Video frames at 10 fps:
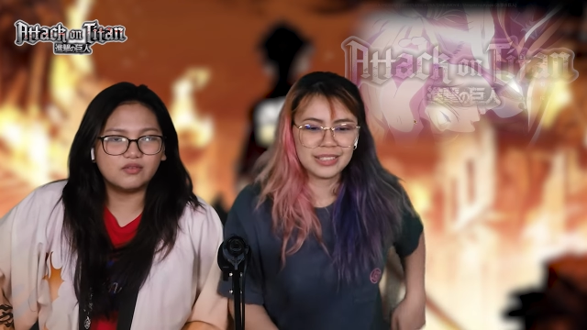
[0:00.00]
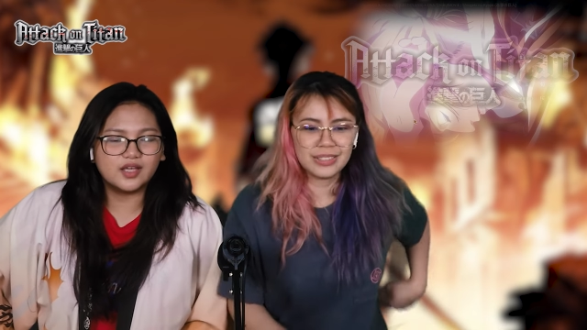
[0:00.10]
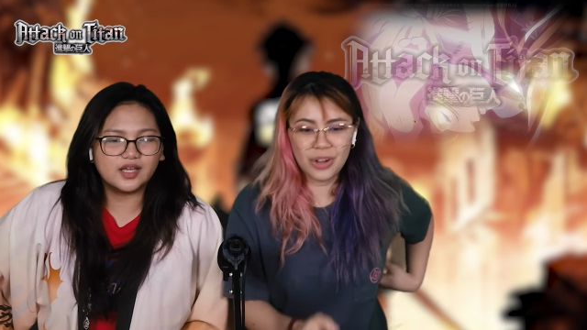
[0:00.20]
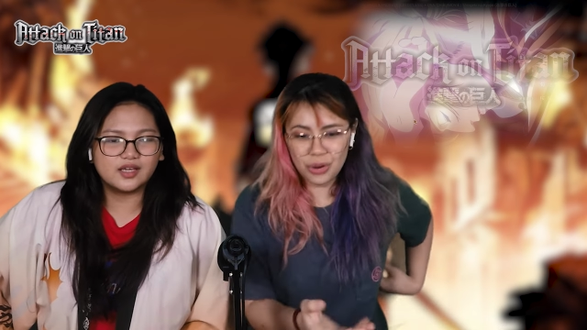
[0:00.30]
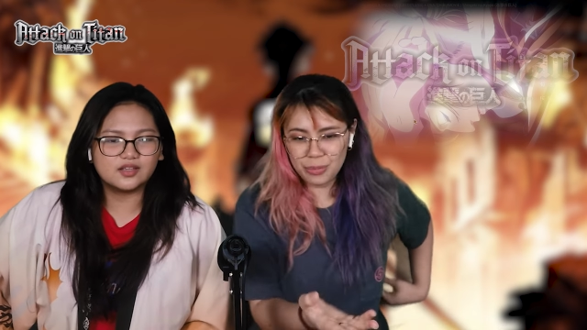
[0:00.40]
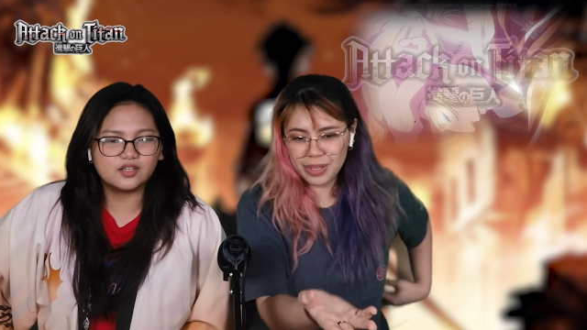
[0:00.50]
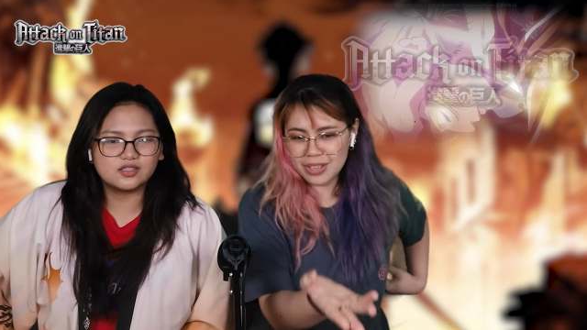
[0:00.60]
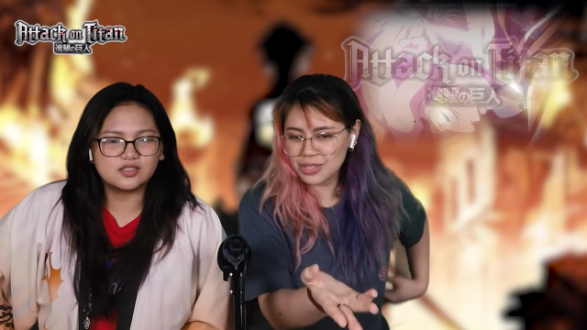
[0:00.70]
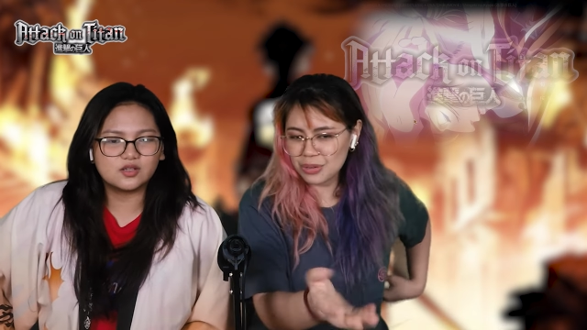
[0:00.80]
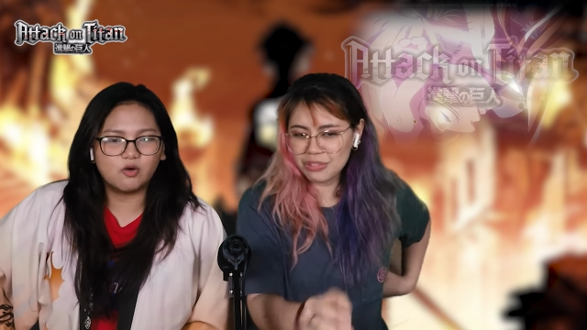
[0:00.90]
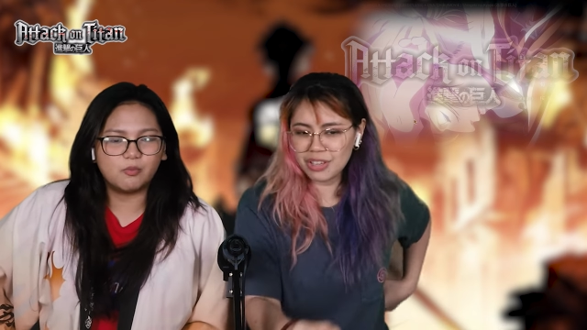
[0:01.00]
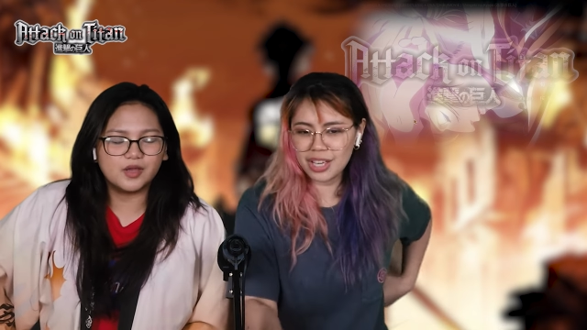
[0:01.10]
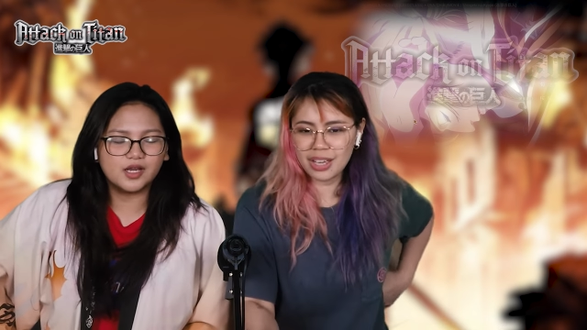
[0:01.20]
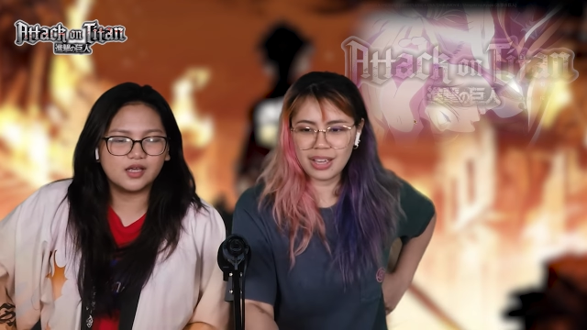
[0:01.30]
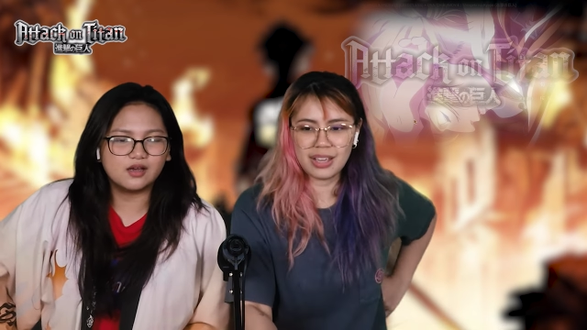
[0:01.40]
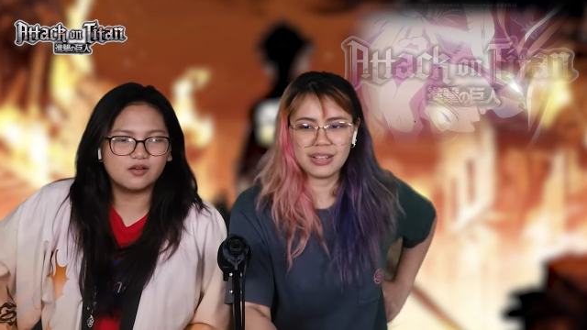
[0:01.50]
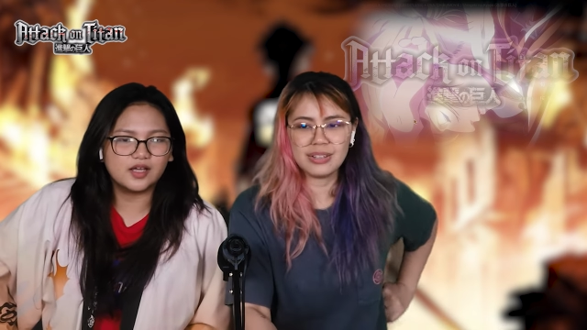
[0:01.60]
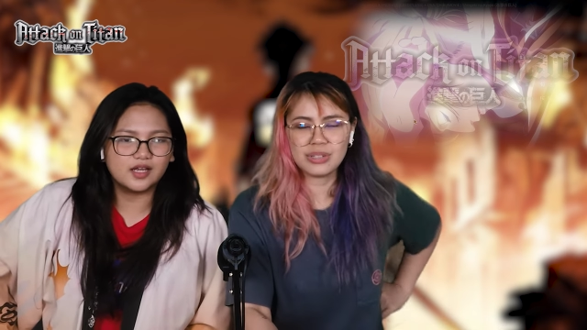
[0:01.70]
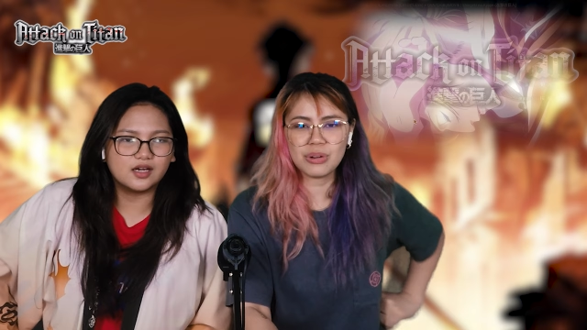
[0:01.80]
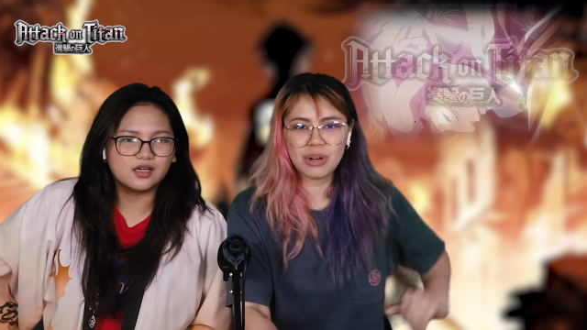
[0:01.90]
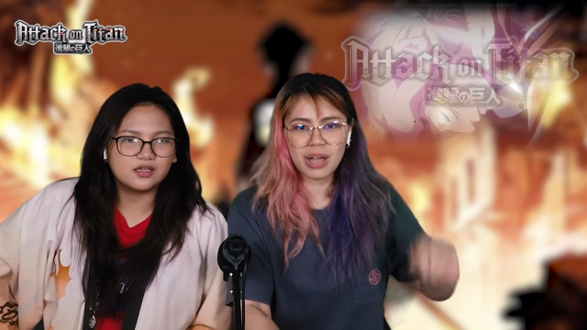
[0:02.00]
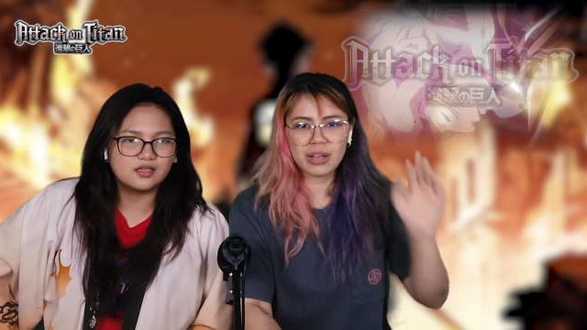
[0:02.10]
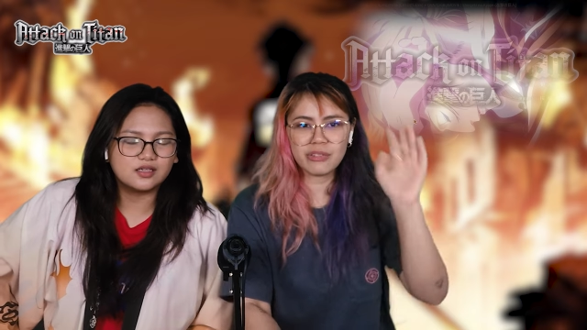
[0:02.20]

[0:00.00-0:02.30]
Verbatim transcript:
Speaker 1: No, because OVA. Okay. So I really